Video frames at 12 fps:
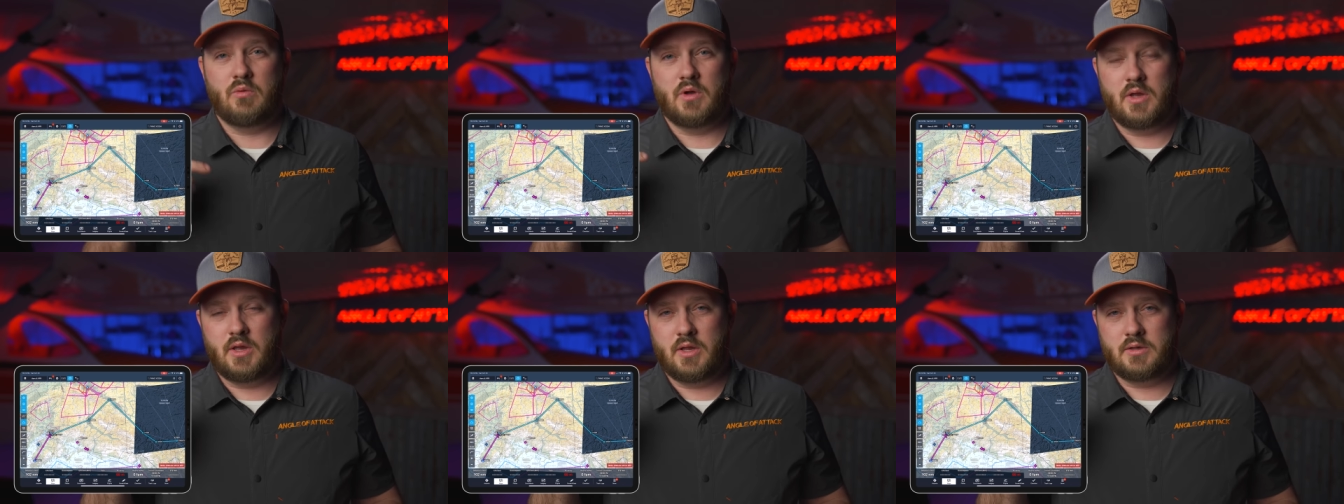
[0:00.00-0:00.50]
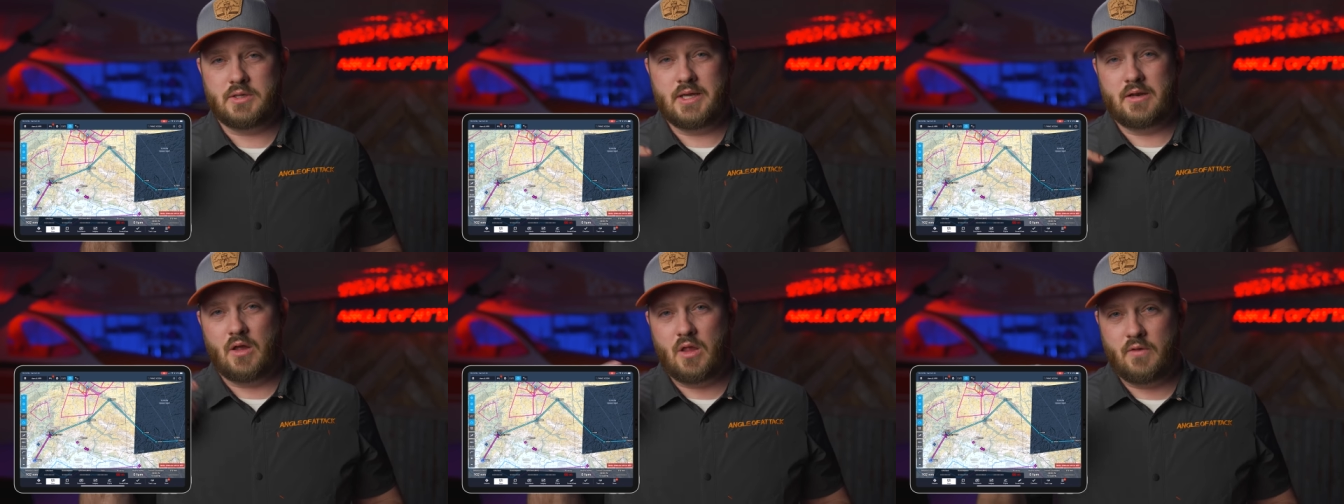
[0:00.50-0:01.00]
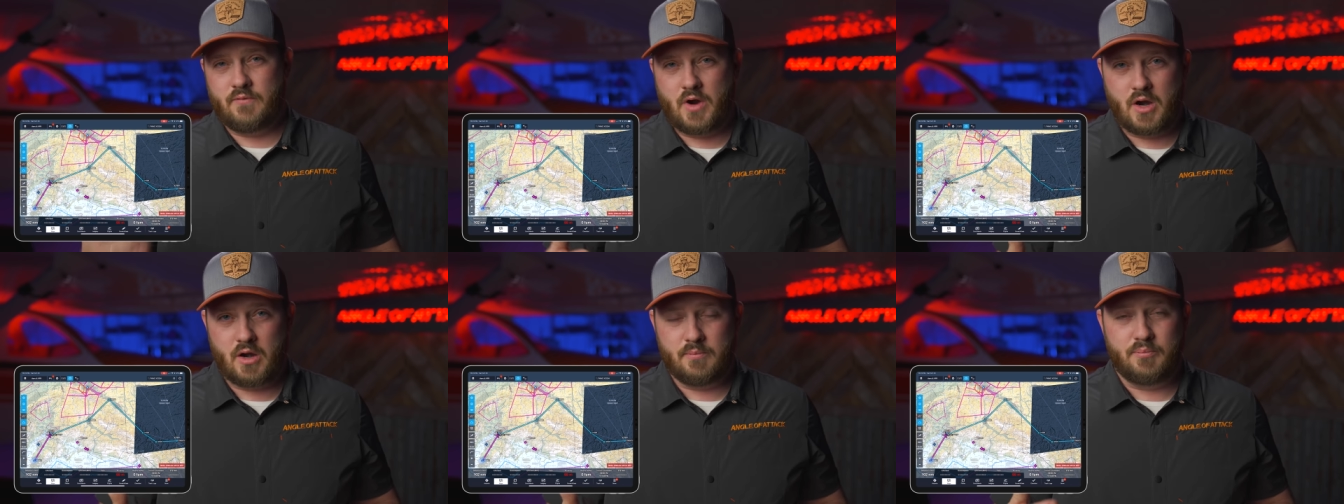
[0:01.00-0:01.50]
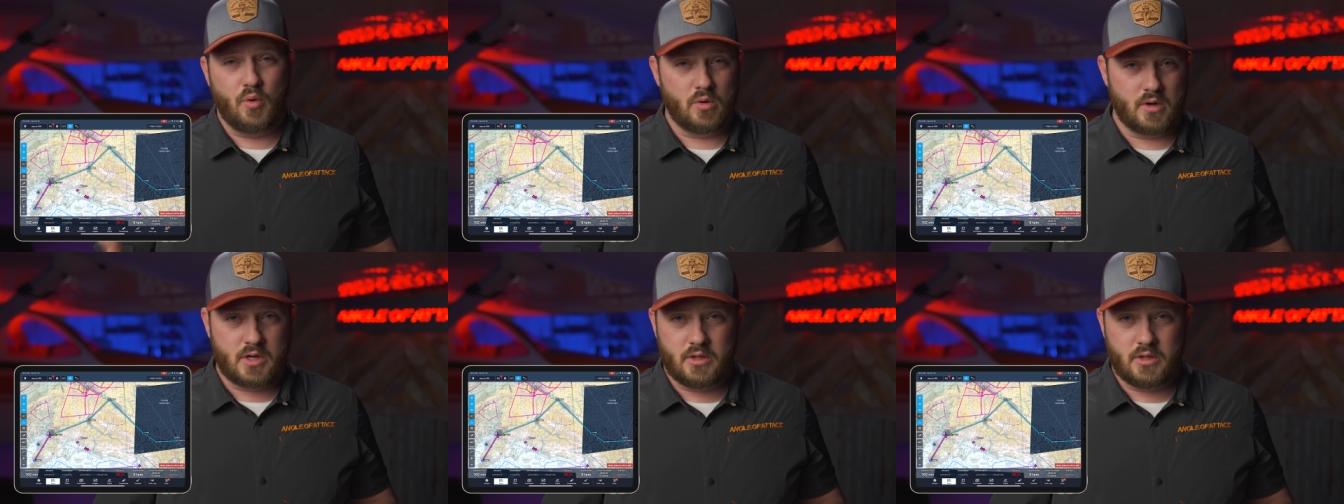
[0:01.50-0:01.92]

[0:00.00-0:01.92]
would get all of our border